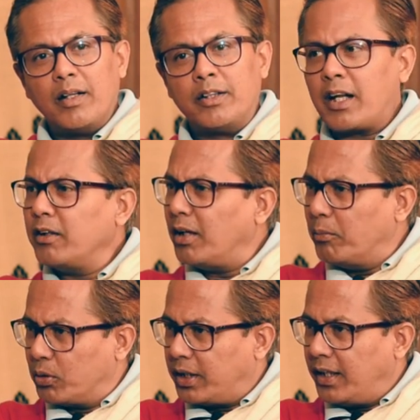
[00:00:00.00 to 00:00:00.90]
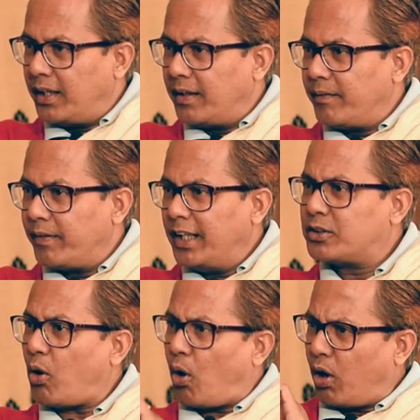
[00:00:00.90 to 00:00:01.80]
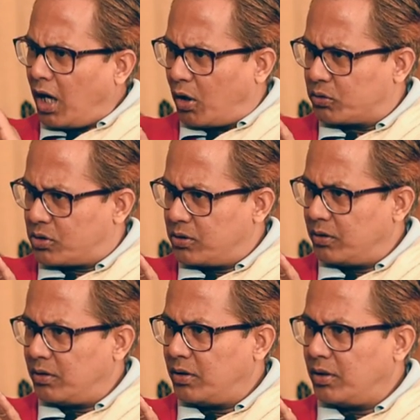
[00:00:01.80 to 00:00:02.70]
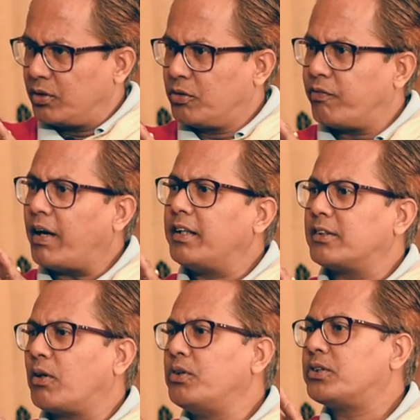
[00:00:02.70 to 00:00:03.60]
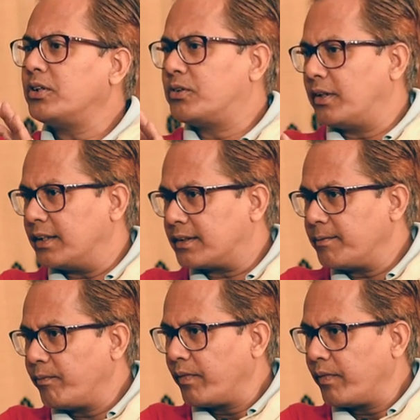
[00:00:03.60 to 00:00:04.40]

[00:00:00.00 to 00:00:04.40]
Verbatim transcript: Narendra Modi is all out to find a solution to this.